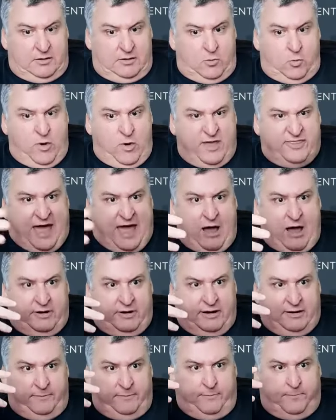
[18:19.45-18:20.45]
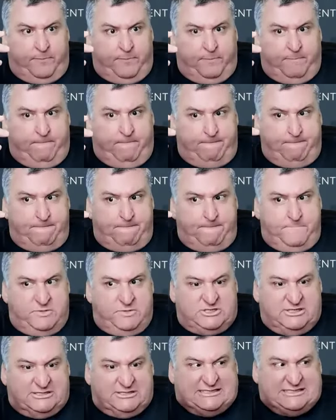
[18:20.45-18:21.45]
without it
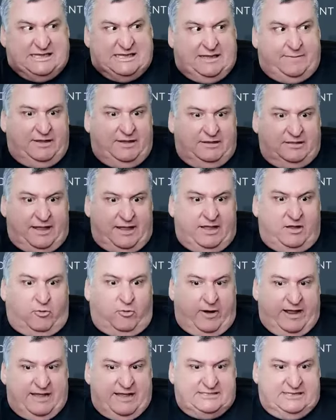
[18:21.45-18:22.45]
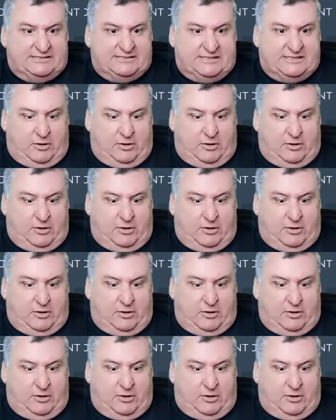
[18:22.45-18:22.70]
just seeming like craziness.